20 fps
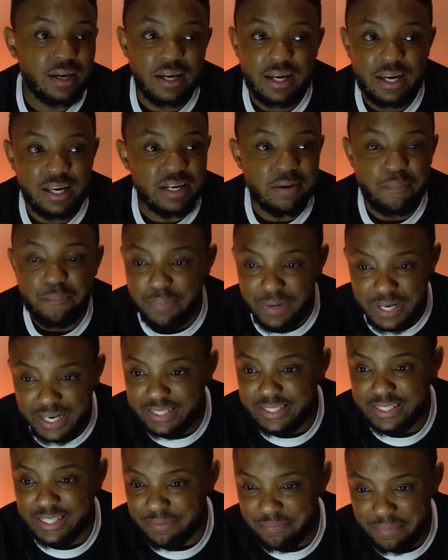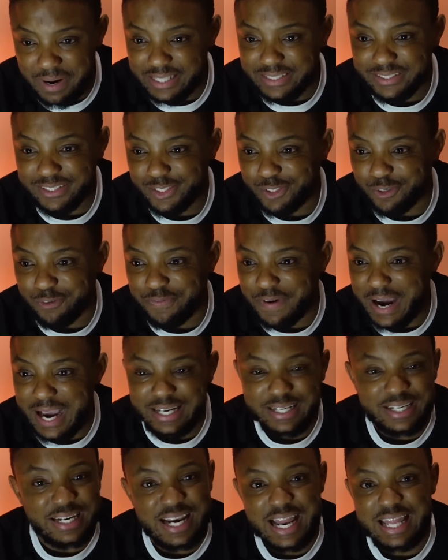an ability, man, to
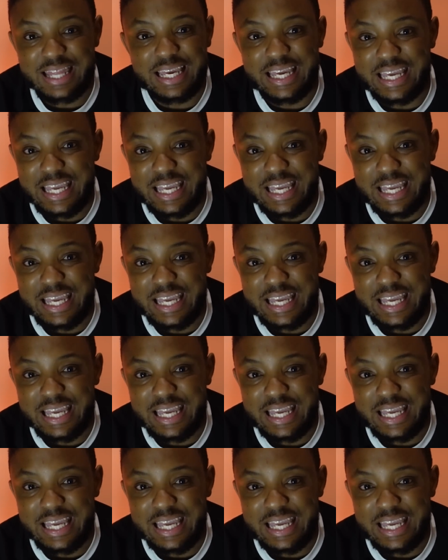find another